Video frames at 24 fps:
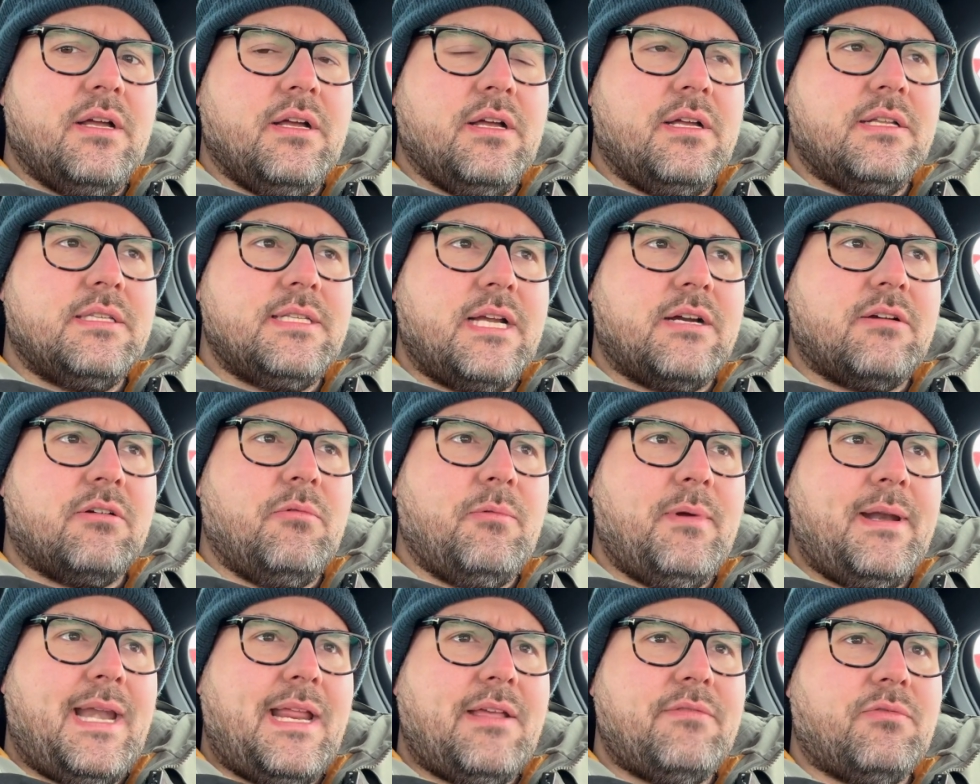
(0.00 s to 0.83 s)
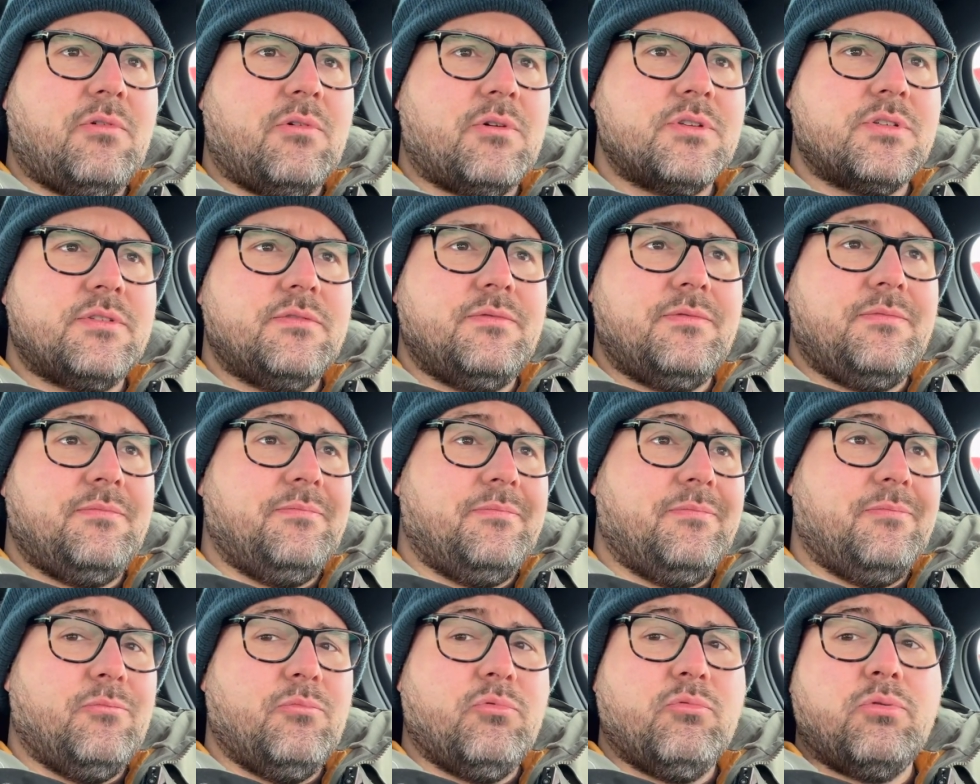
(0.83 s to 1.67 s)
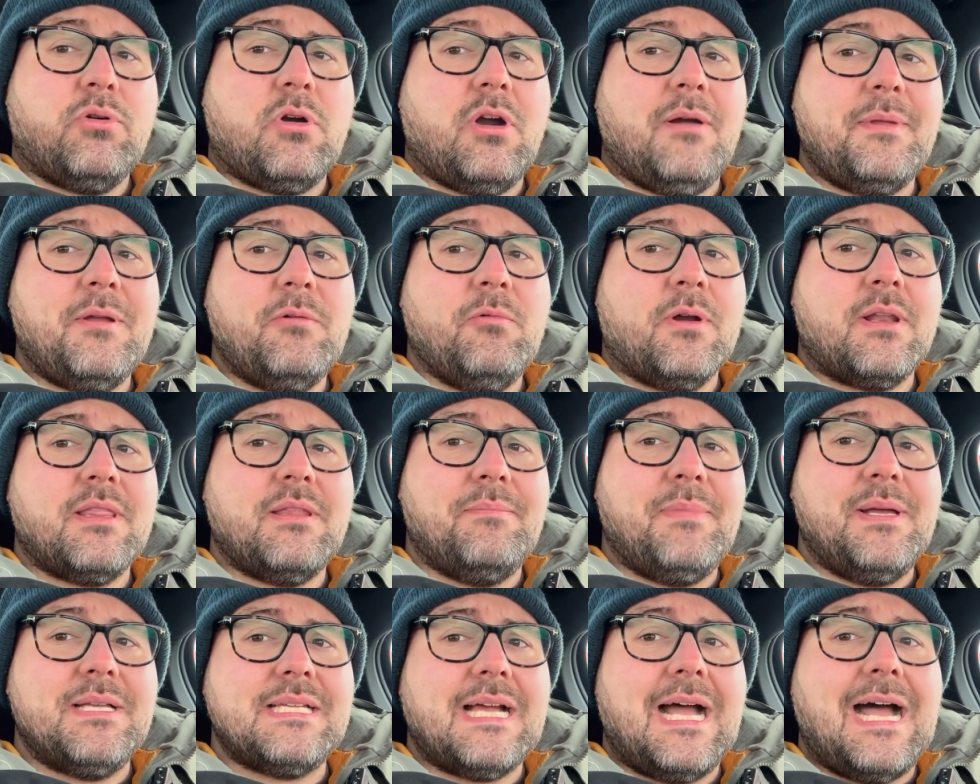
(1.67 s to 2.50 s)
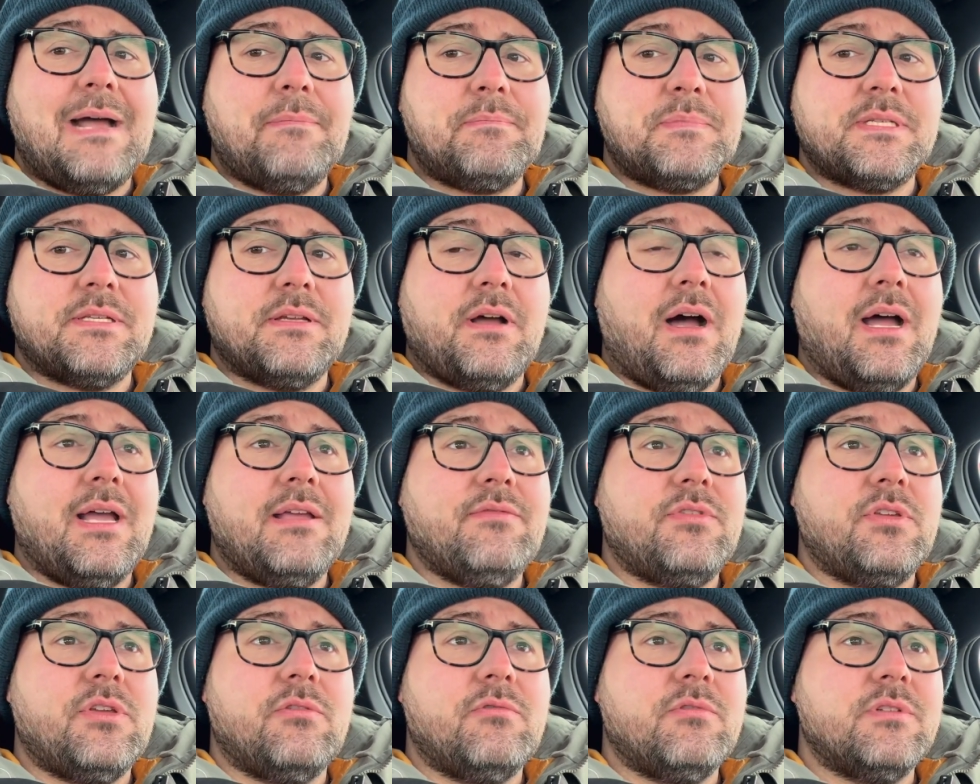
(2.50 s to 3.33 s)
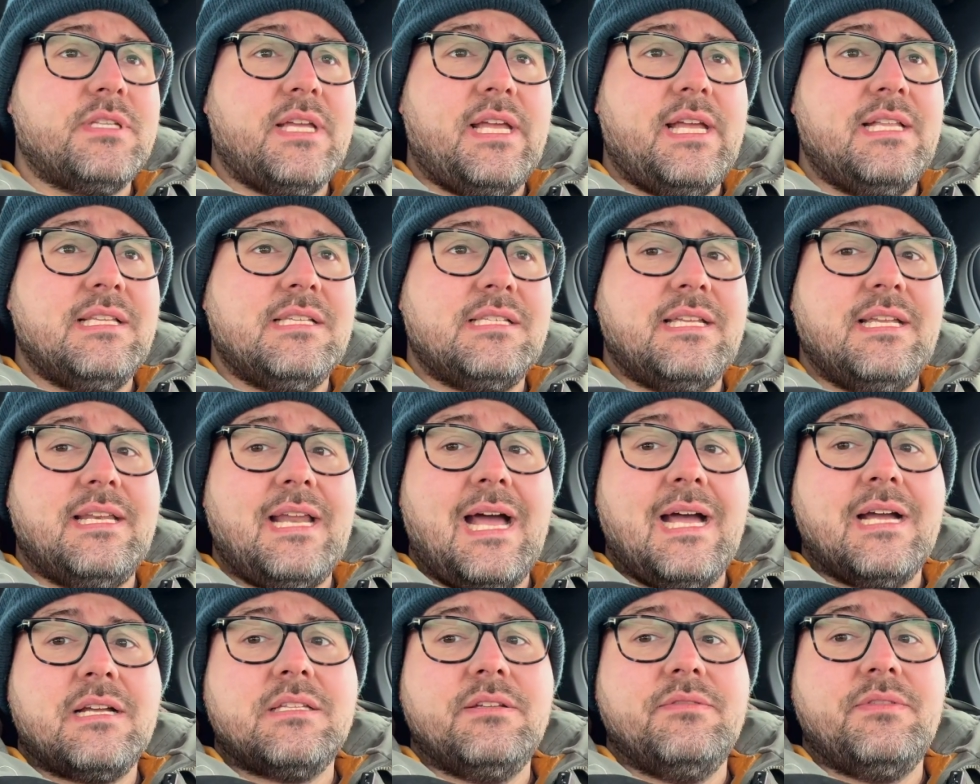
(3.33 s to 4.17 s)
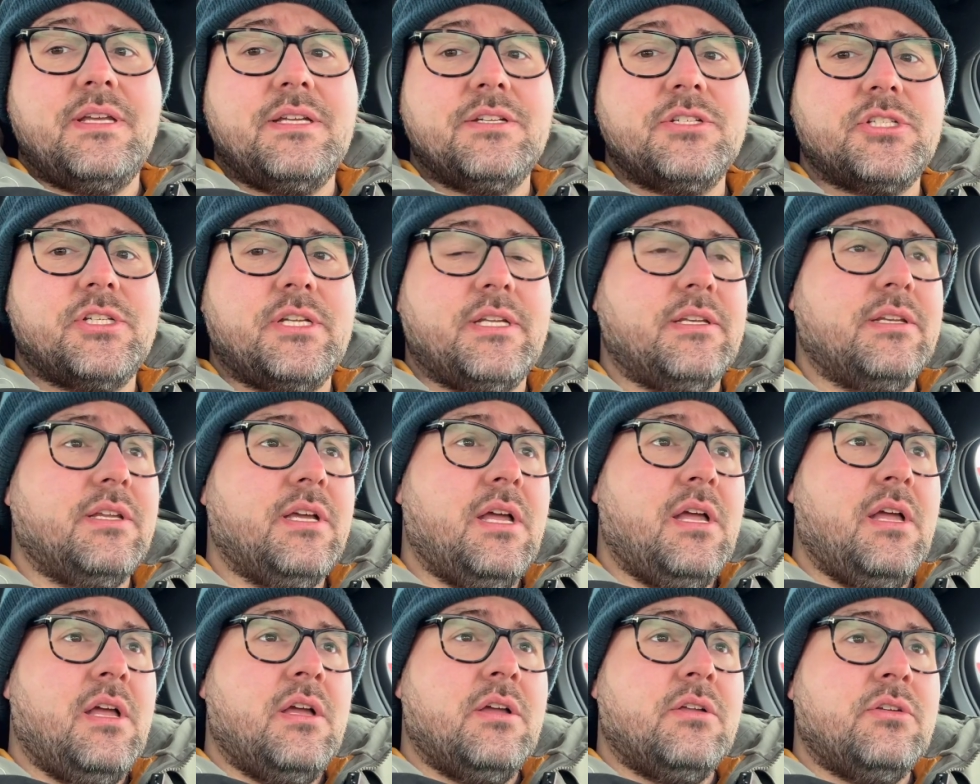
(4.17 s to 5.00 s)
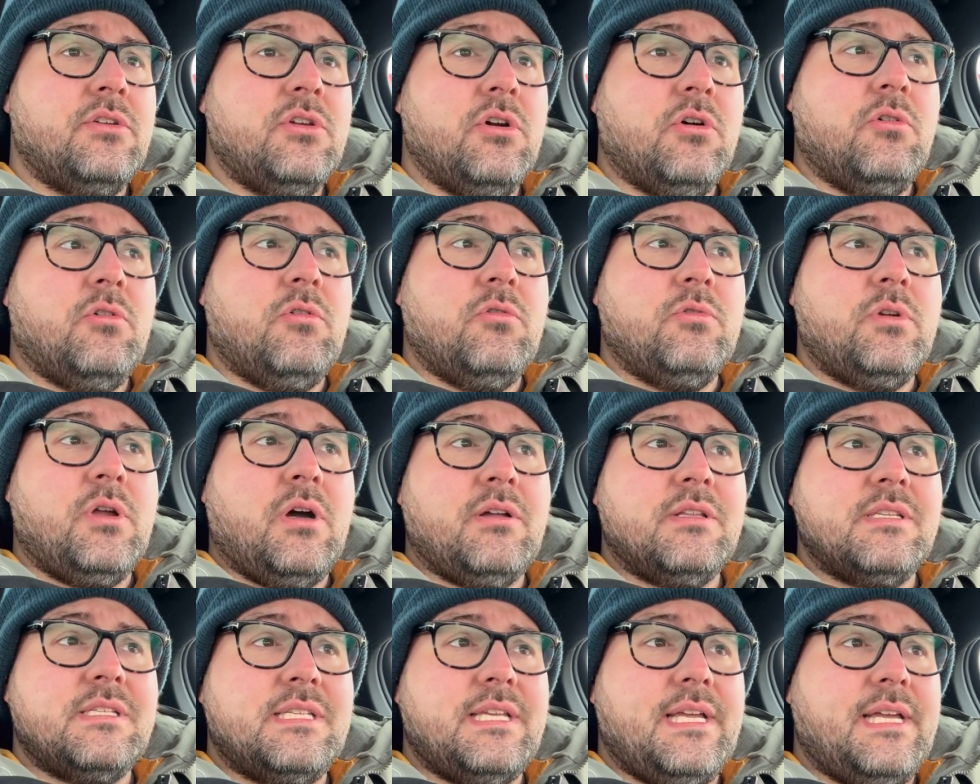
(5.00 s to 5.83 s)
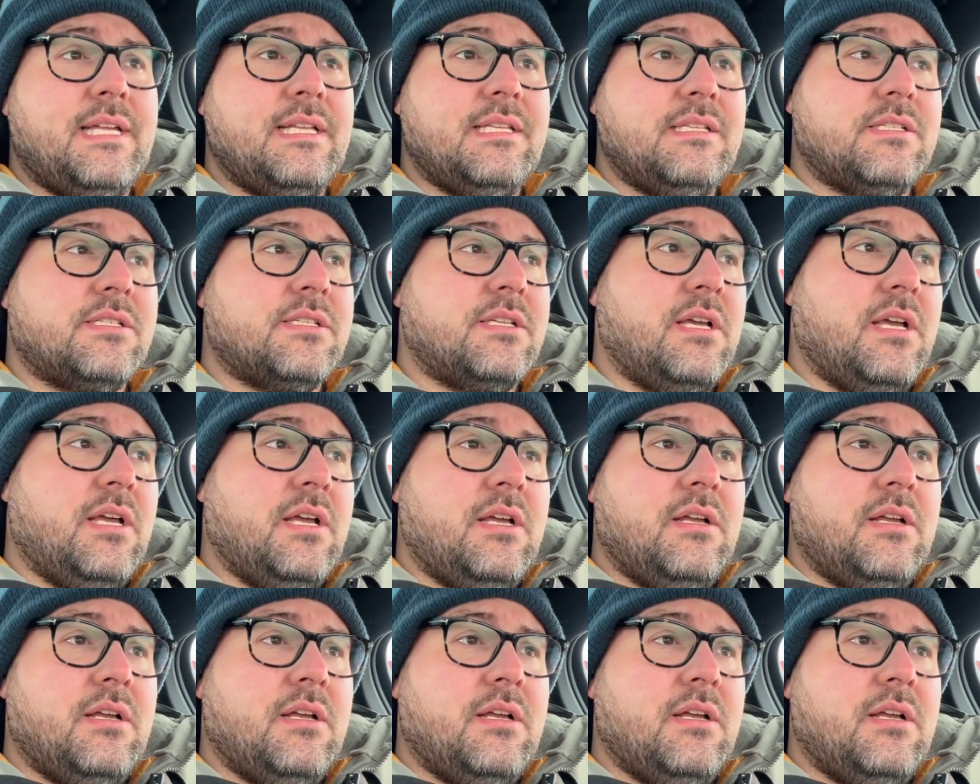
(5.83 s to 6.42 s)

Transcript: Terra Wendy 4 is probably one of the best apps I've used. Instant activation, no nonsense.